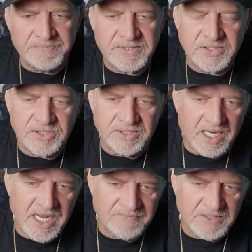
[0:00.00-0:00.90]
should not
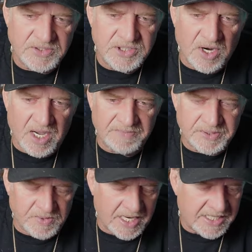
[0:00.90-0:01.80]
have their jobs
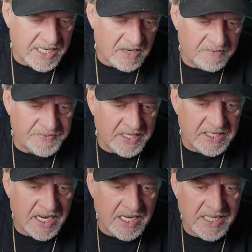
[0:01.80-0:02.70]
right now if they
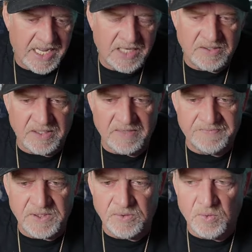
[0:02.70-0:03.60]
can't handle a
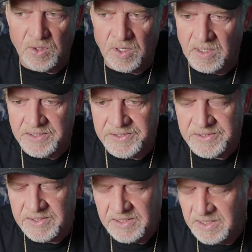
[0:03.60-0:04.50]
few words.
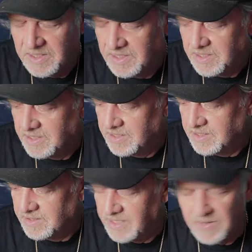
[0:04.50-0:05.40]

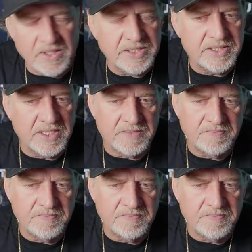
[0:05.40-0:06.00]
They really should.